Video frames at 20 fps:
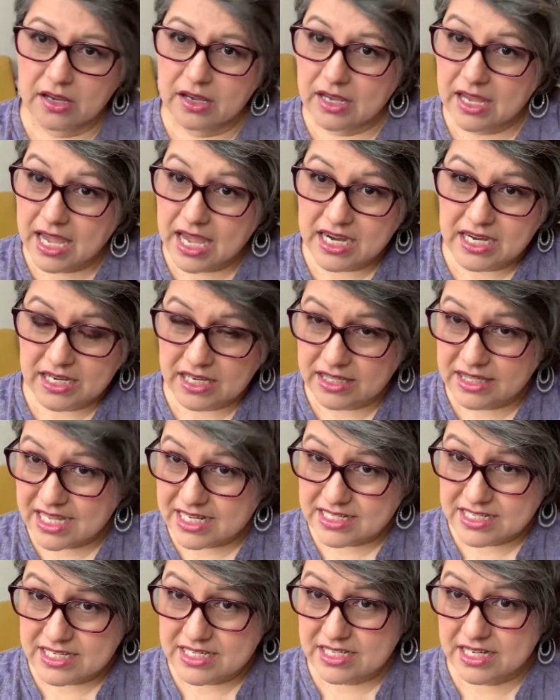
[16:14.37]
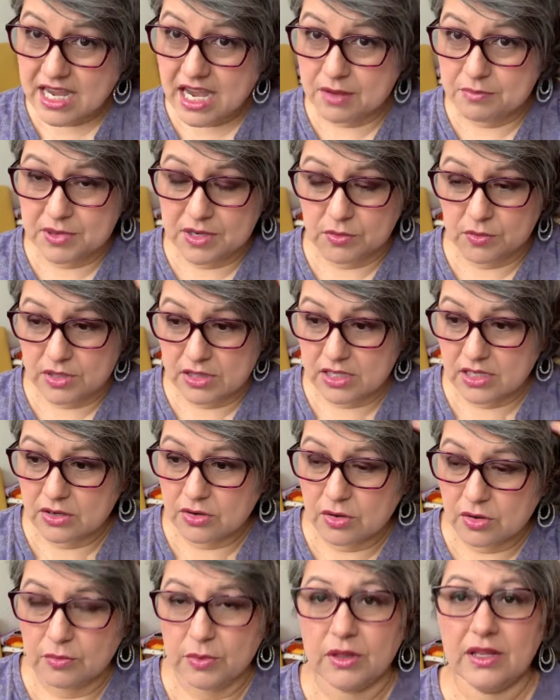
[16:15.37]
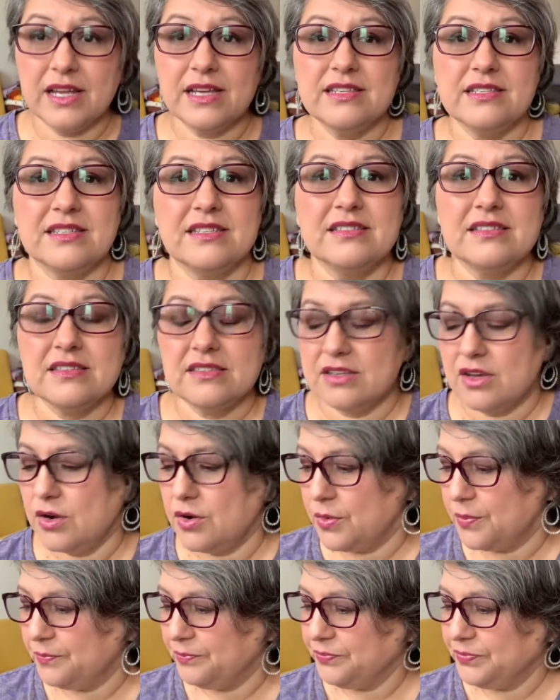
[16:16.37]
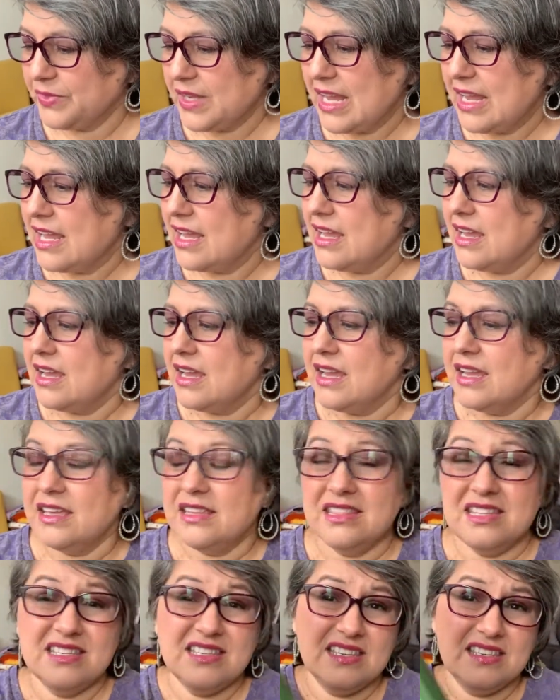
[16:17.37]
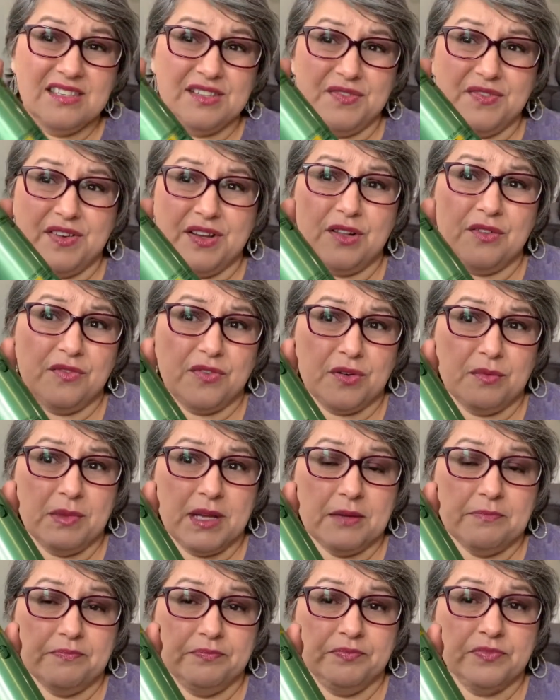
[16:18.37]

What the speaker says: And that doesn't happen with the herbal essence. So this is a fail for me.